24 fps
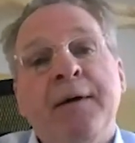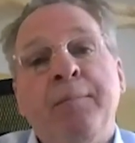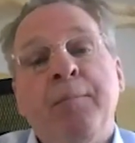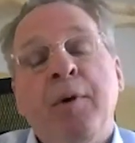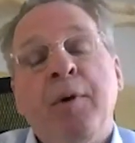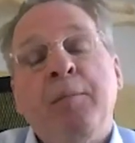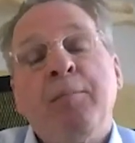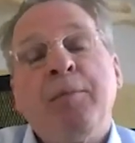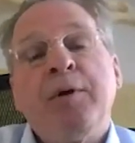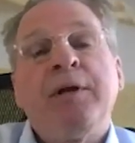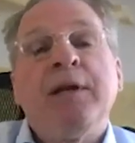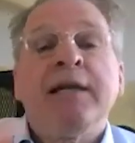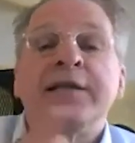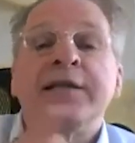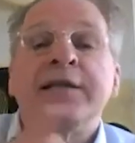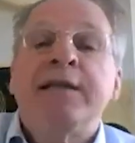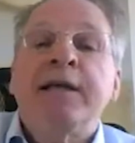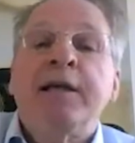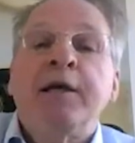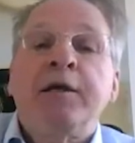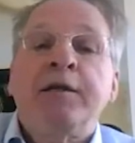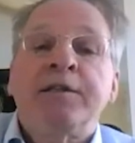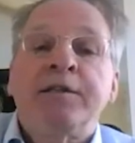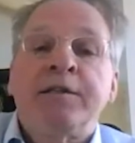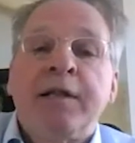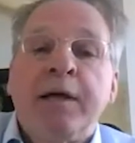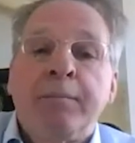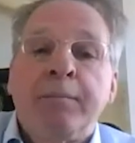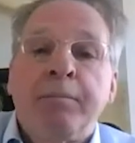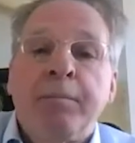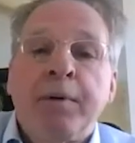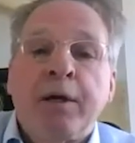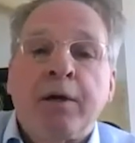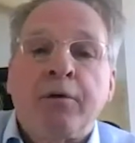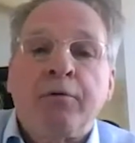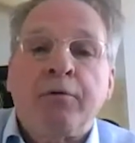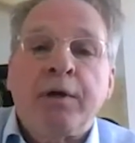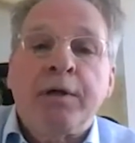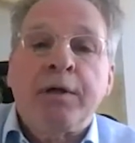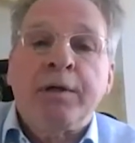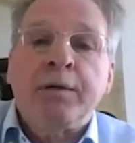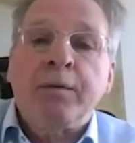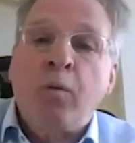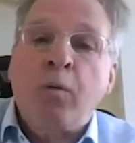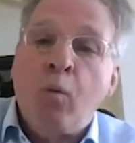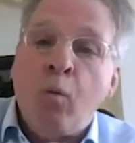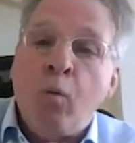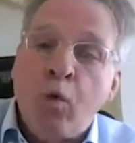But, but let's take a step back,
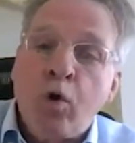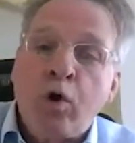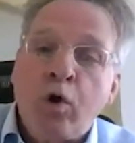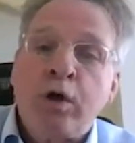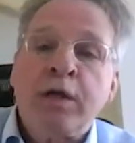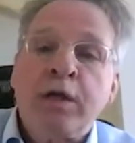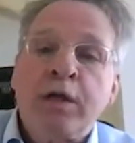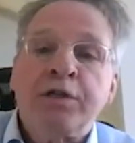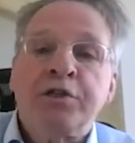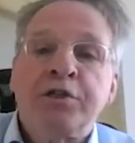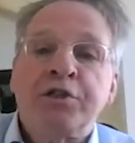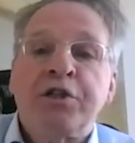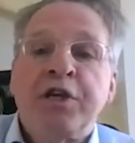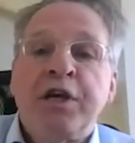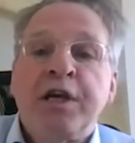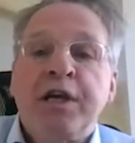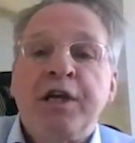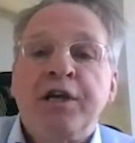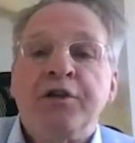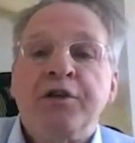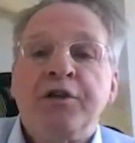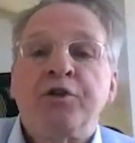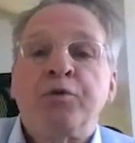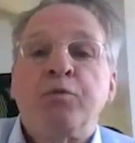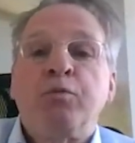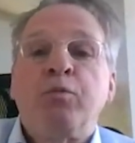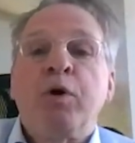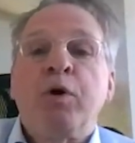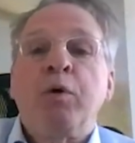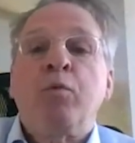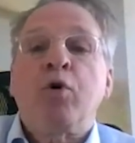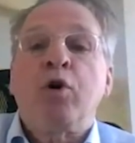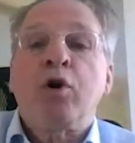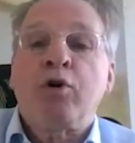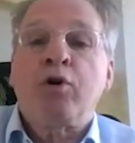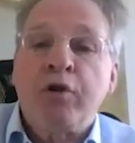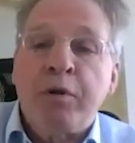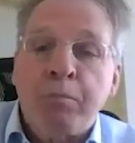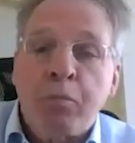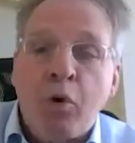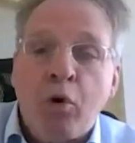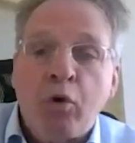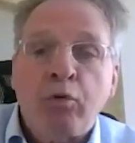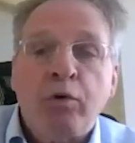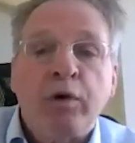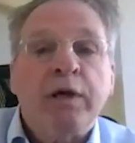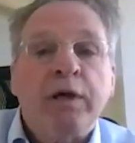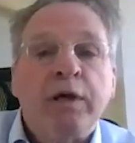right? Work has changed. We work
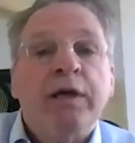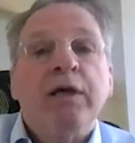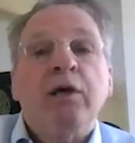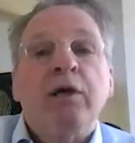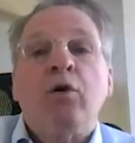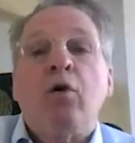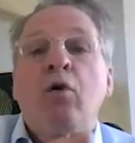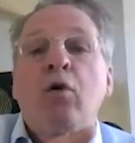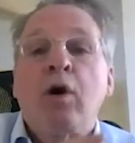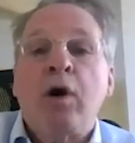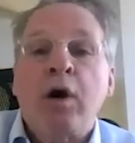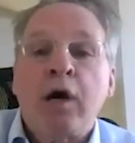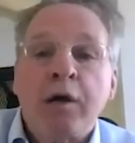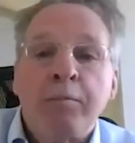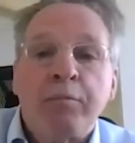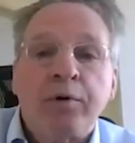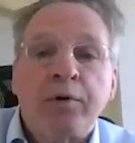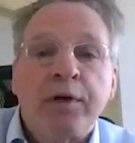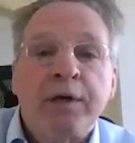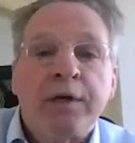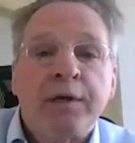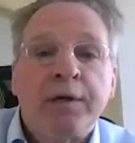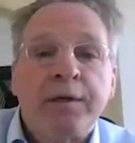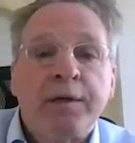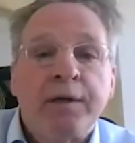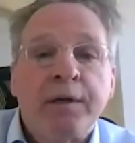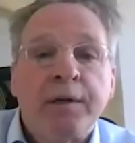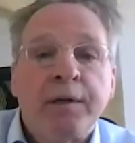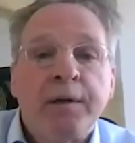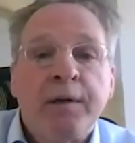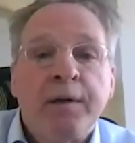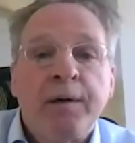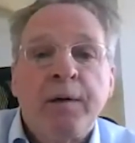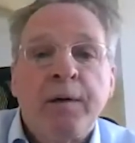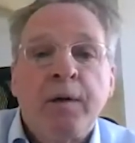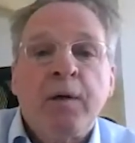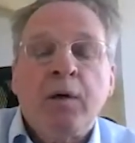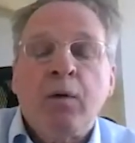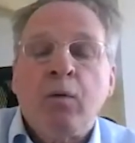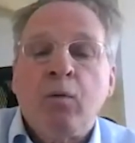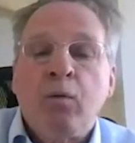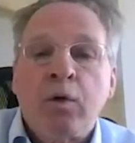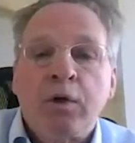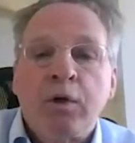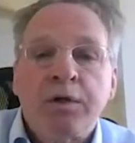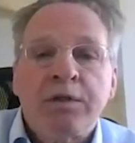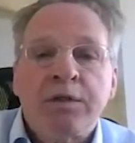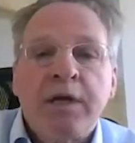remotely or hybrid.
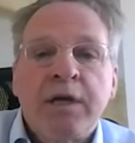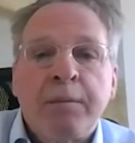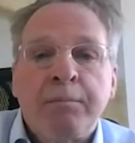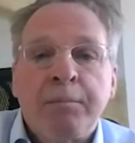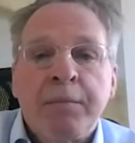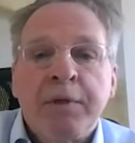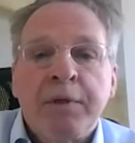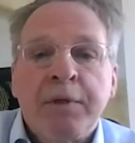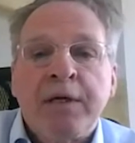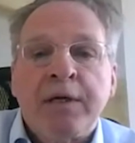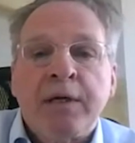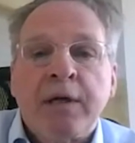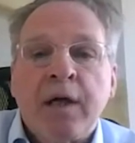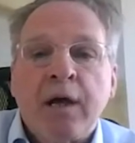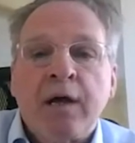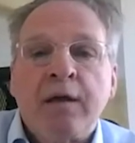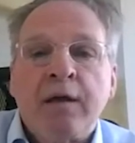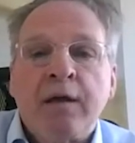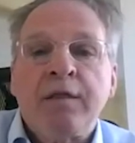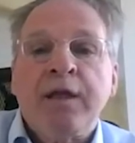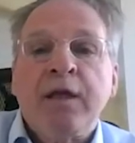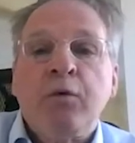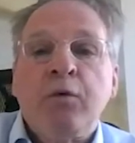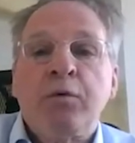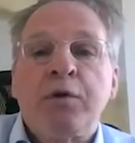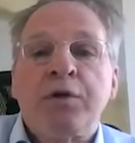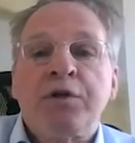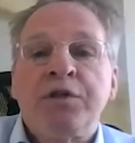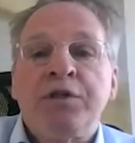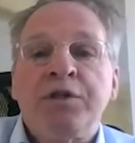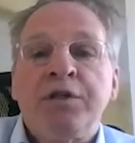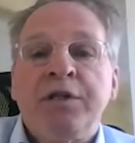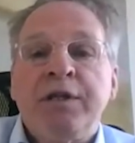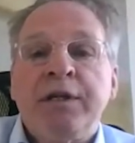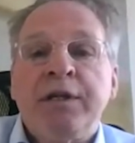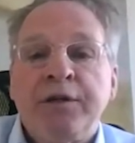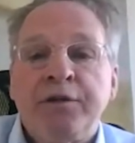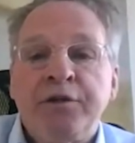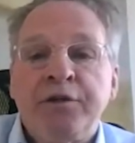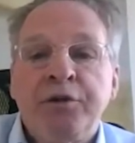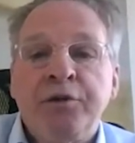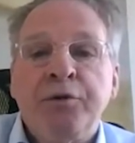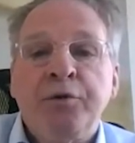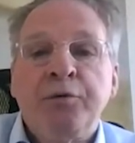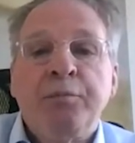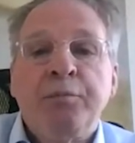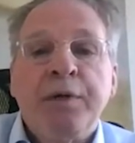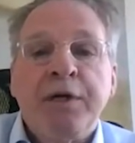What does that mean? I, I think we're seeing
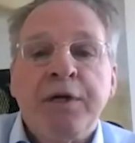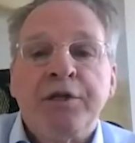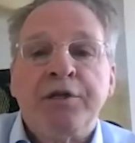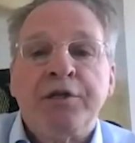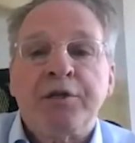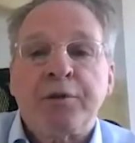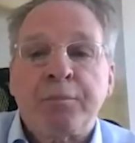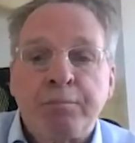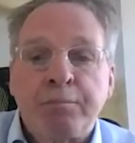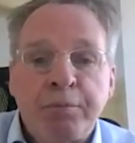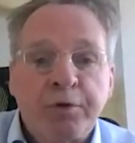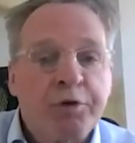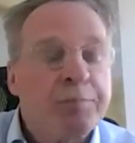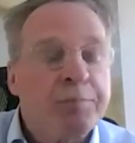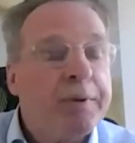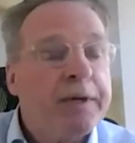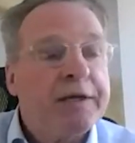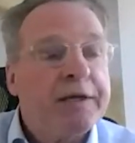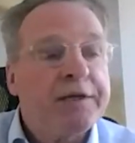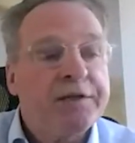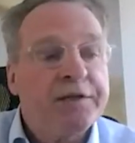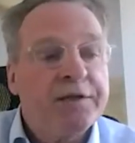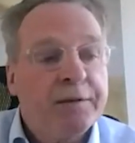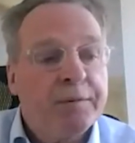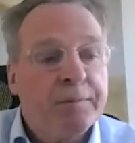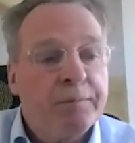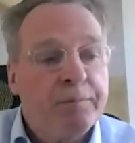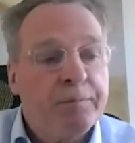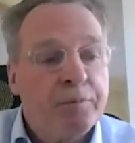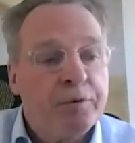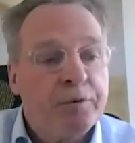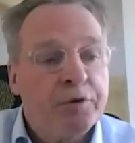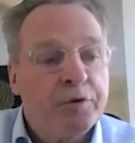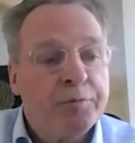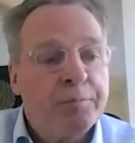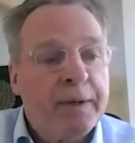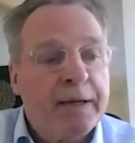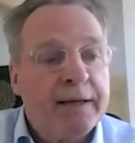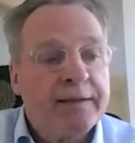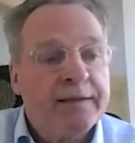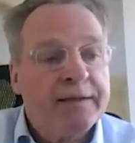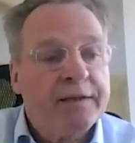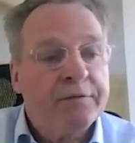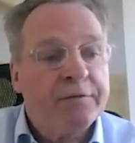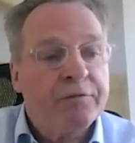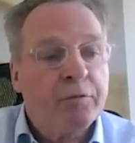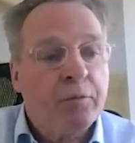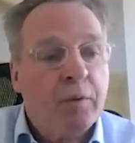two major perspectives,
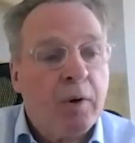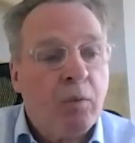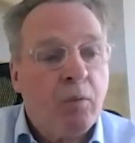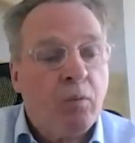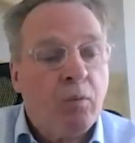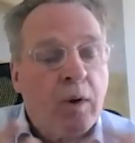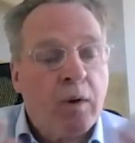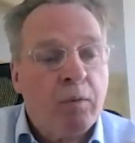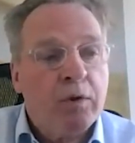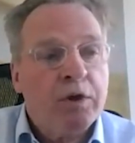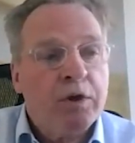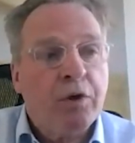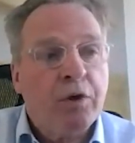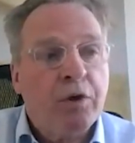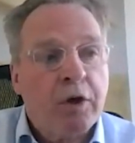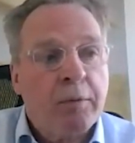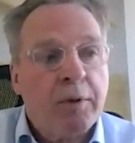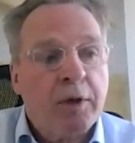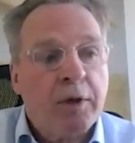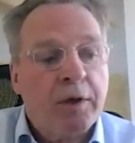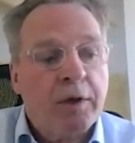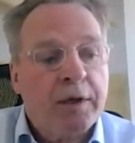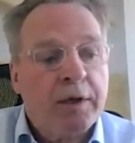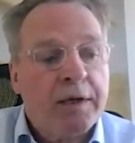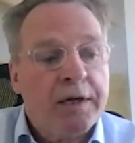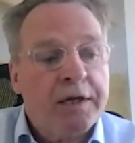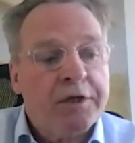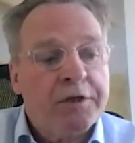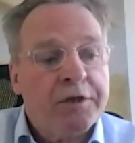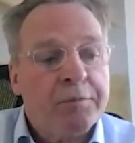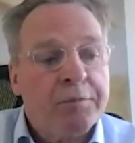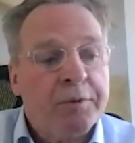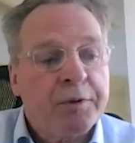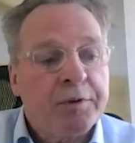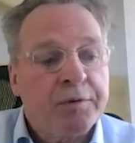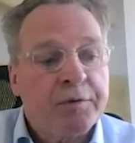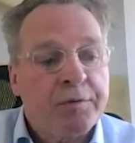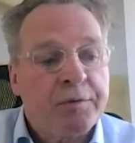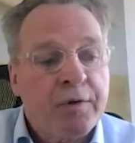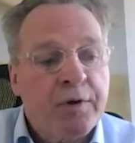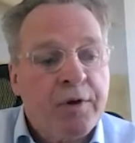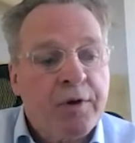perspectives when, when we talk about engagement.